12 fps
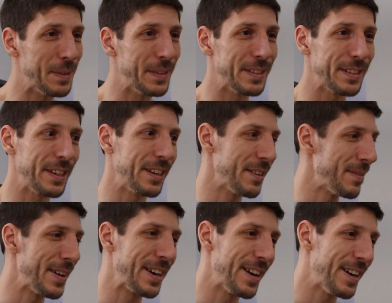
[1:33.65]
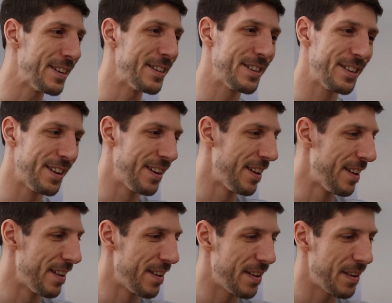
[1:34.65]
It's like, oh my gosh.
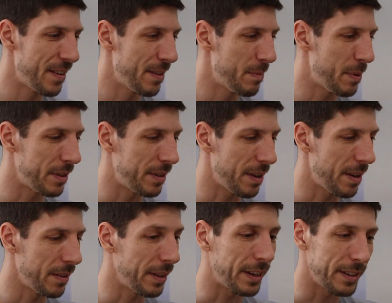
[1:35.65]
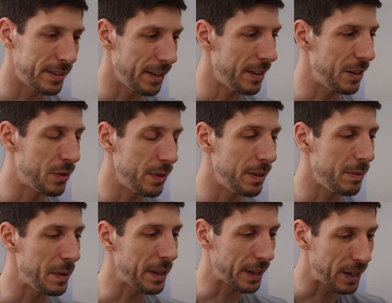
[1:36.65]
But like I said, they treated
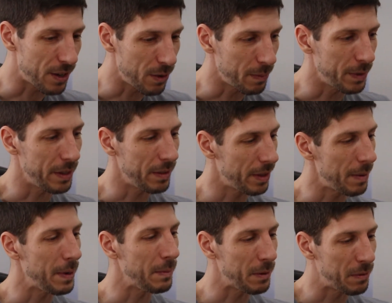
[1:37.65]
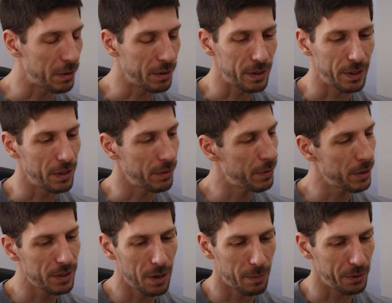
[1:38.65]
me like a human. They made me feel really good. The first
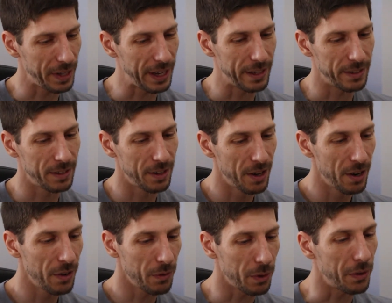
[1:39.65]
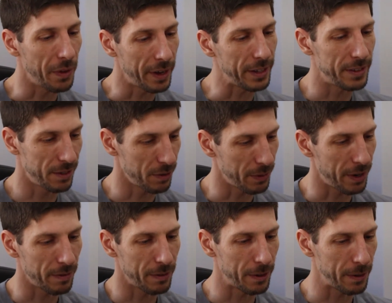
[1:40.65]
couple days, well, nights or
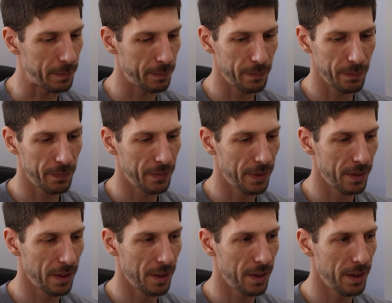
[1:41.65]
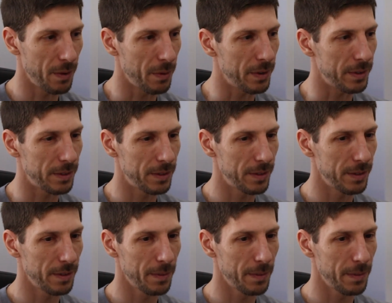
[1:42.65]
whatever, it was.